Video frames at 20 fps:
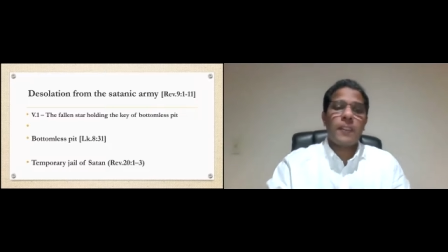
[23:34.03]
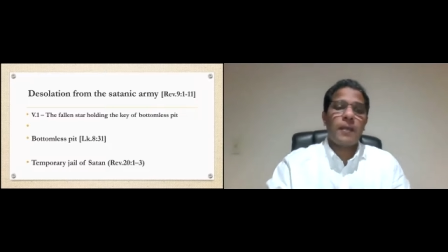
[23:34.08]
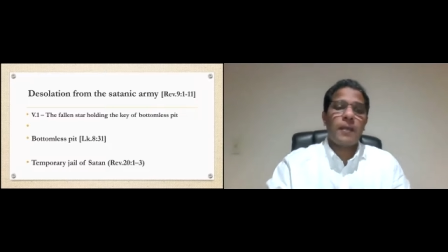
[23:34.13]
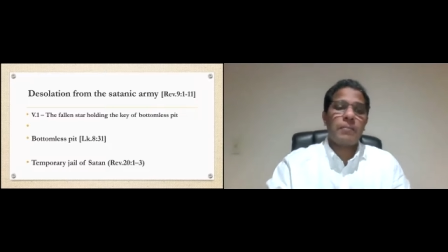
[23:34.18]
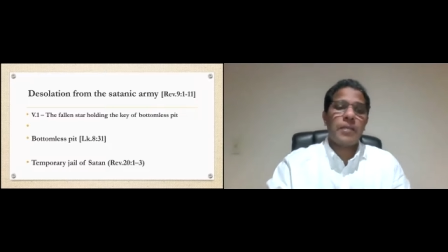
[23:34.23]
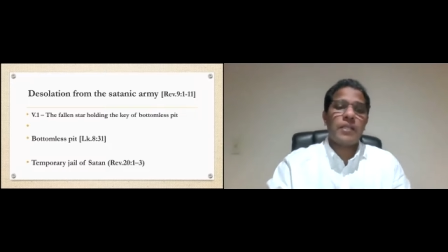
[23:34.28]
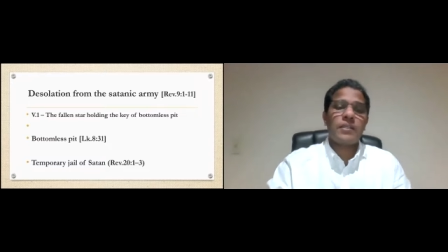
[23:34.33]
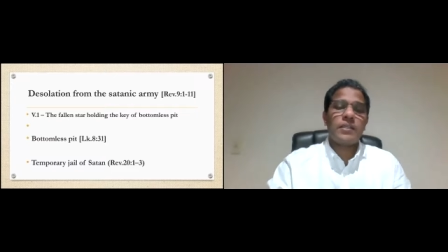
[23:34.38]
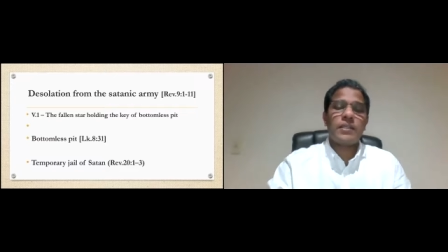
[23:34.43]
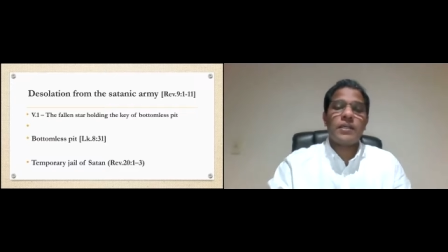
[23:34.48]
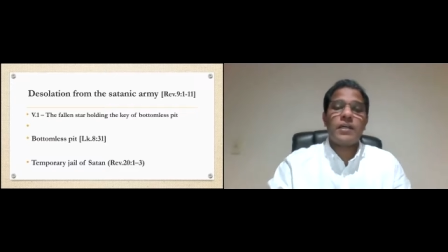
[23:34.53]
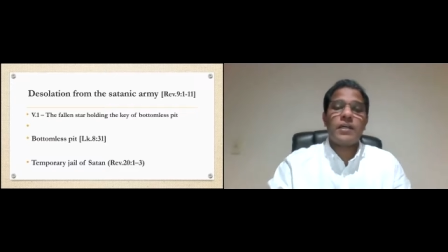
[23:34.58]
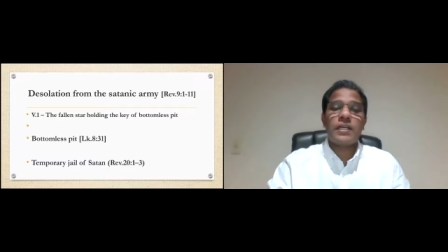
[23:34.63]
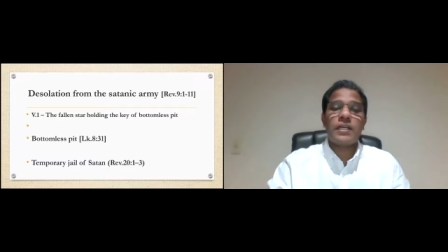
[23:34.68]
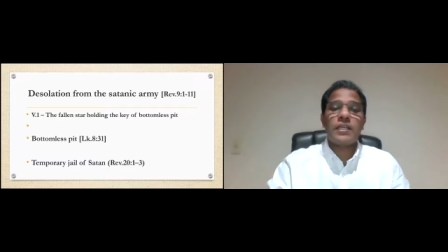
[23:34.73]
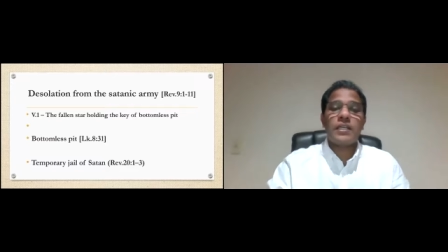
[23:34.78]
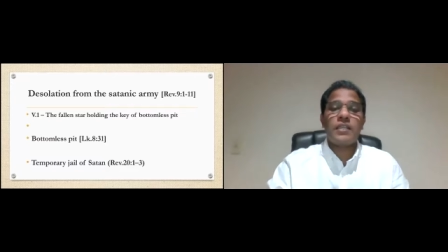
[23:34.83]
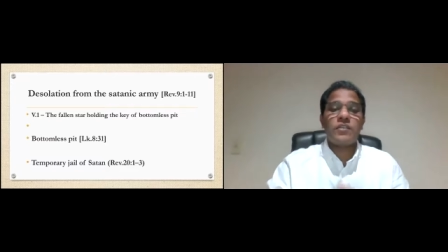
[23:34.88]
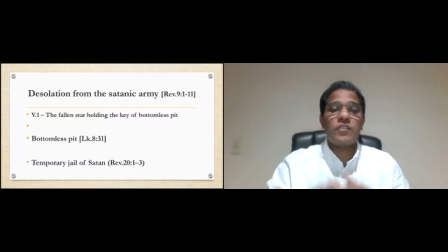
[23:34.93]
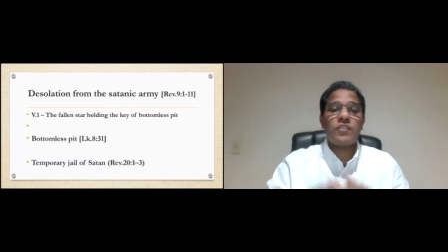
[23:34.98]
I mean,
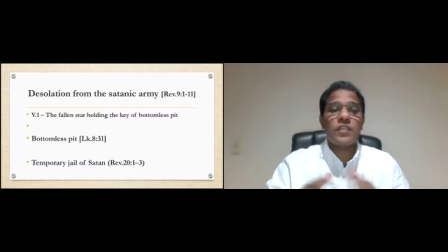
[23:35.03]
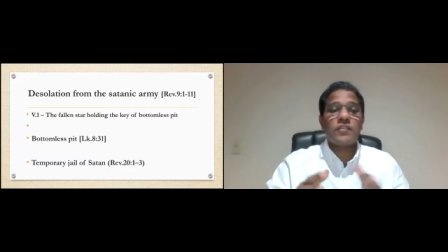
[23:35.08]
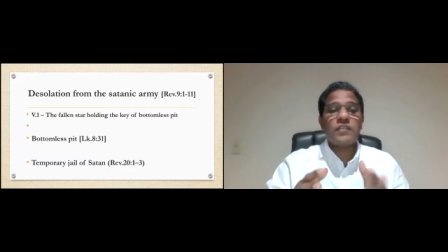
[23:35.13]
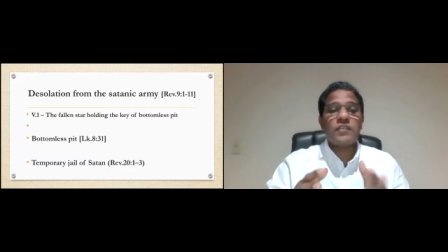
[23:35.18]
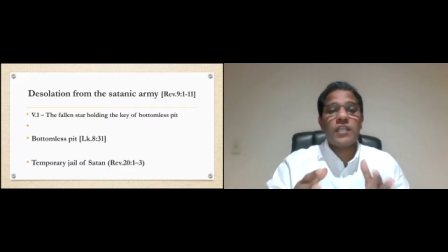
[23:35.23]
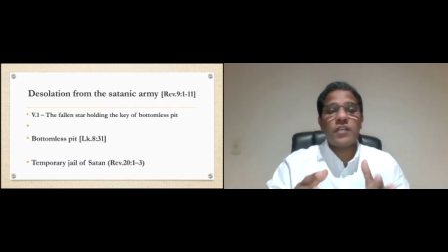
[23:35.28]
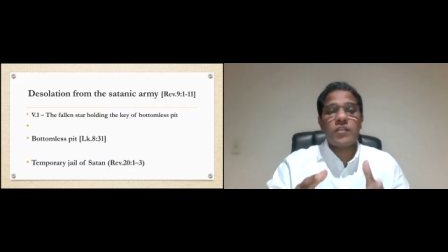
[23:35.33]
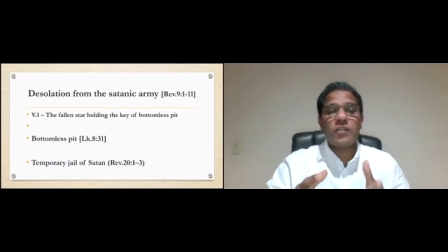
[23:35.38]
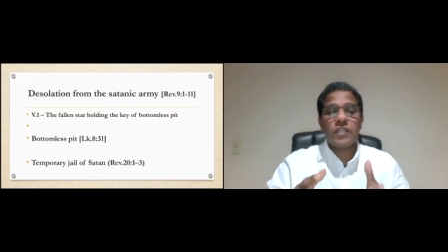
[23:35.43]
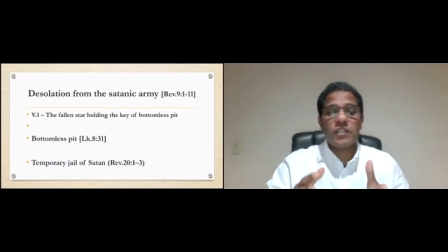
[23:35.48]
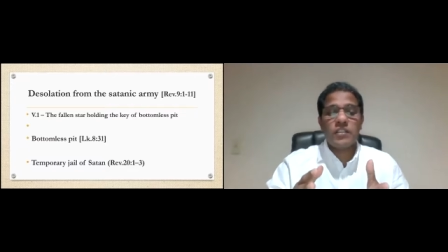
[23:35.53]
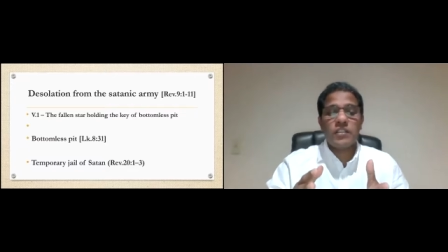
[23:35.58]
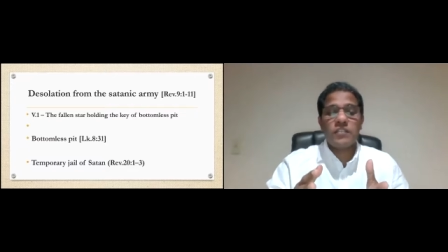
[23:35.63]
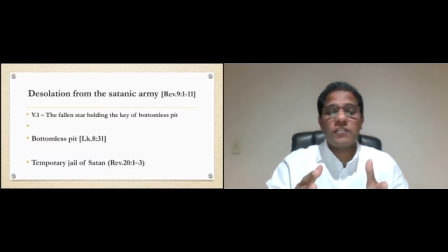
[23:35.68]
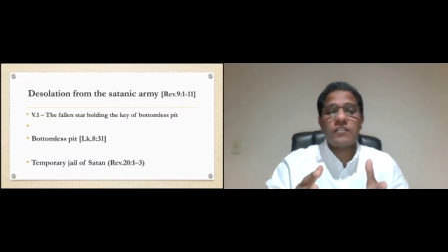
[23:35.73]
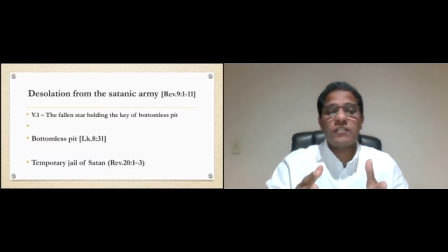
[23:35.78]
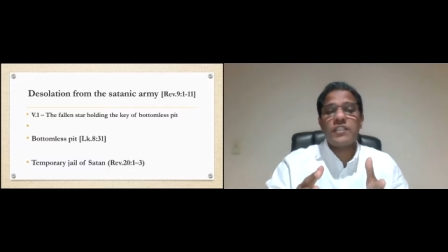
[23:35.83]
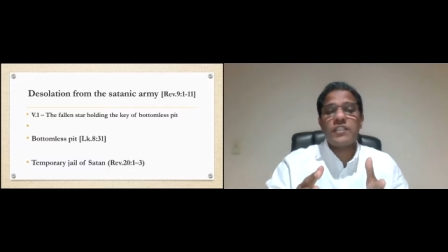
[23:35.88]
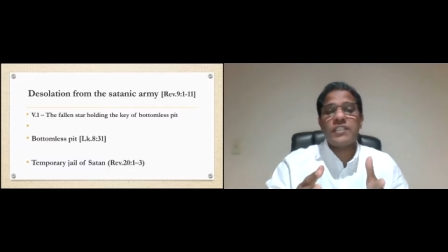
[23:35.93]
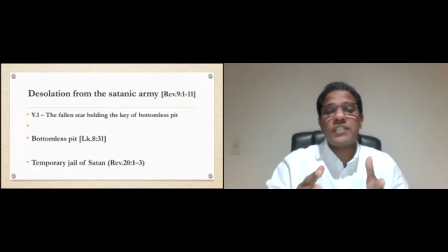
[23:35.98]
he says that, okay, this
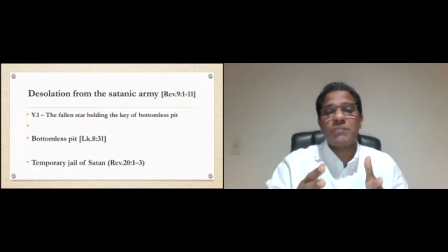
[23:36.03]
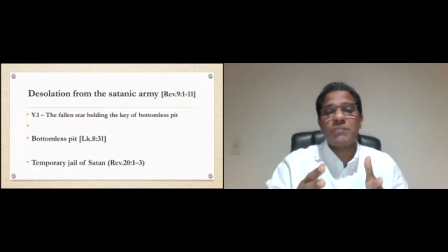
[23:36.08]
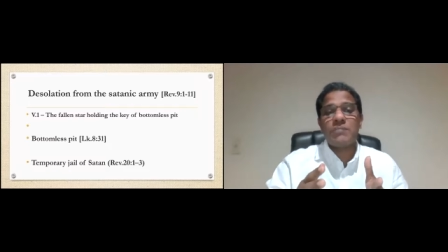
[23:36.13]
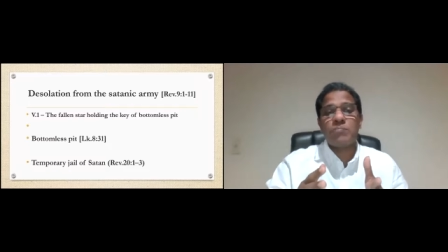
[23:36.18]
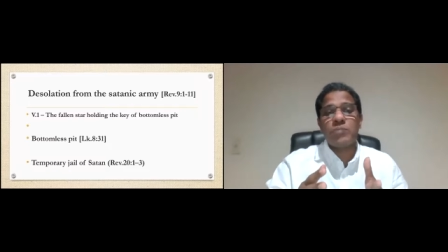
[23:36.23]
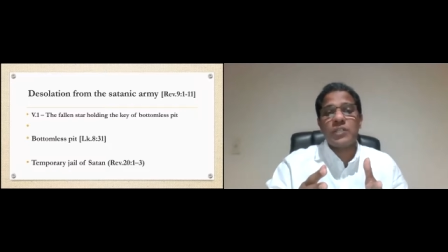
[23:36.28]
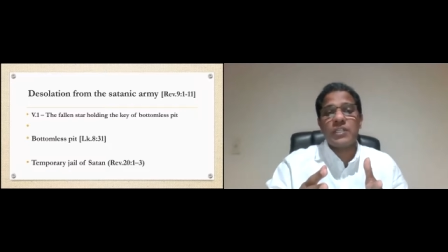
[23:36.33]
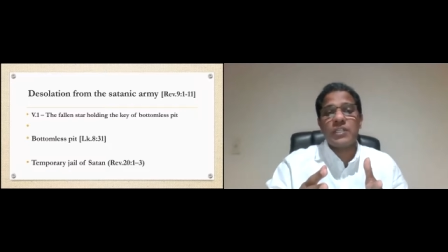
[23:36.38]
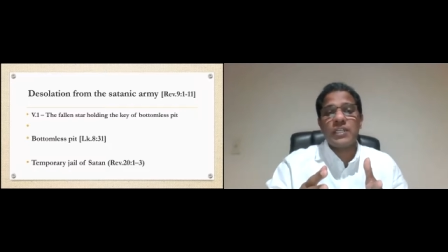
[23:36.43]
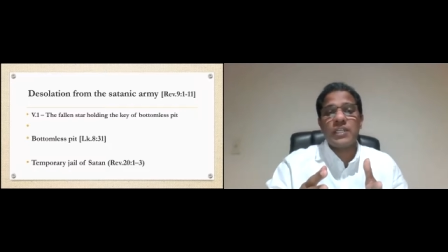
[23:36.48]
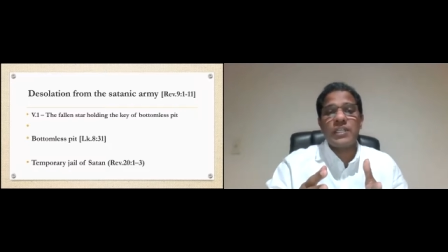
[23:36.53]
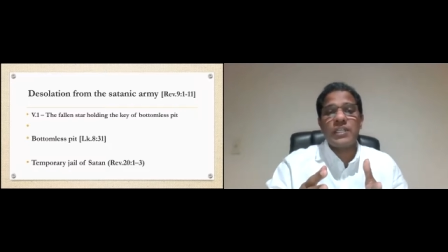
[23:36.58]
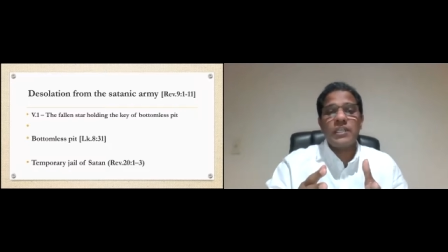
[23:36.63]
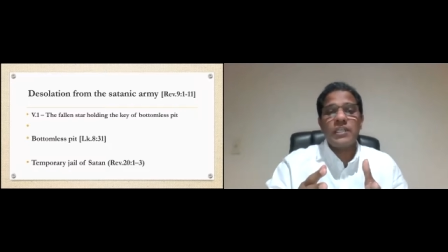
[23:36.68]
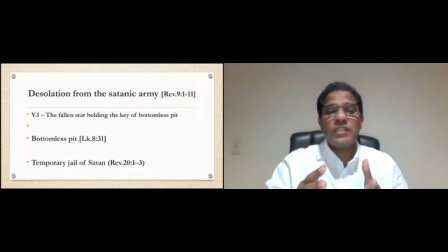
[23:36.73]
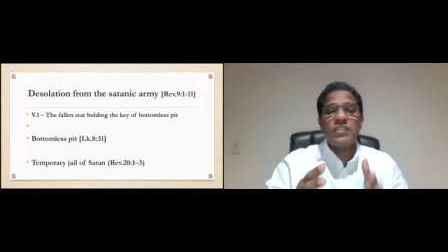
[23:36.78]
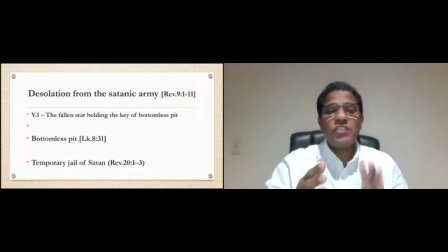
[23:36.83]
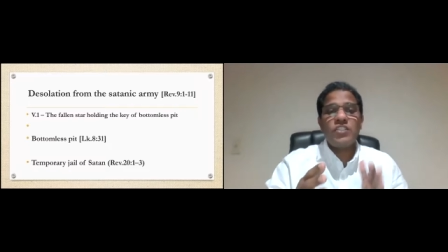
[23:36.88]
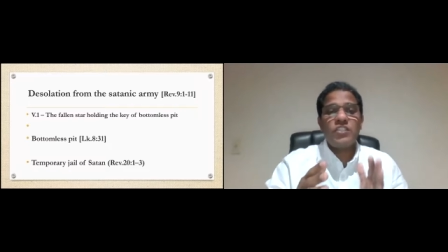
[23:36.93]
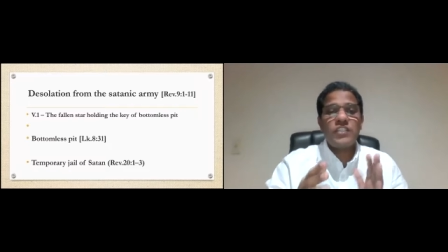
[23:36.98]
is a temporary
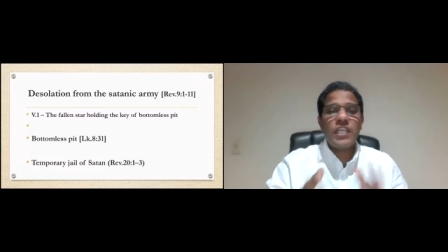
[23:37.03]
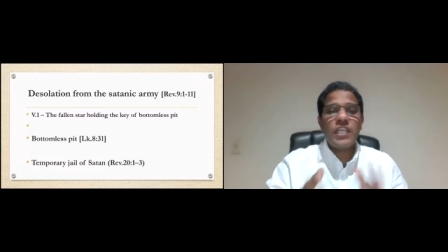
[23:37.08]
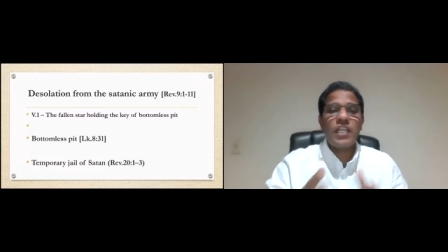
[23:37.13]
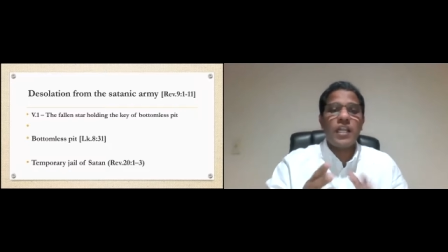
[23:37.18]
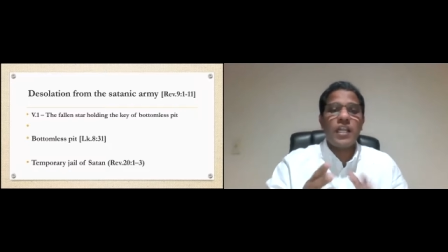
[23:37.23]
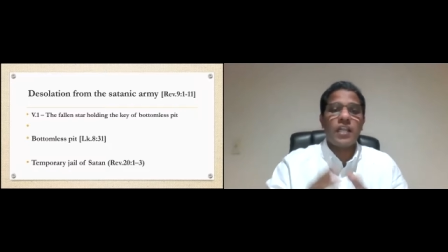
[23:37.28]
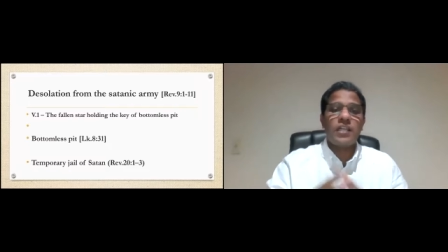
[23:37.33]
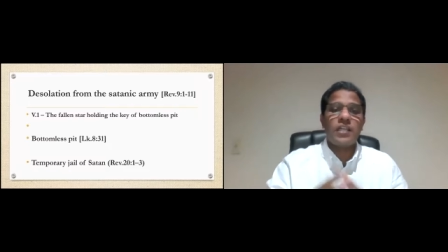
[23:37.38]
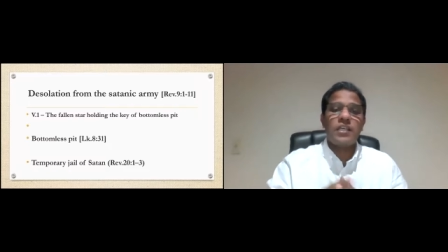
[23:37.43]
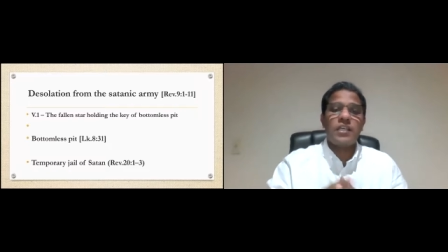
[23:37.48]
jail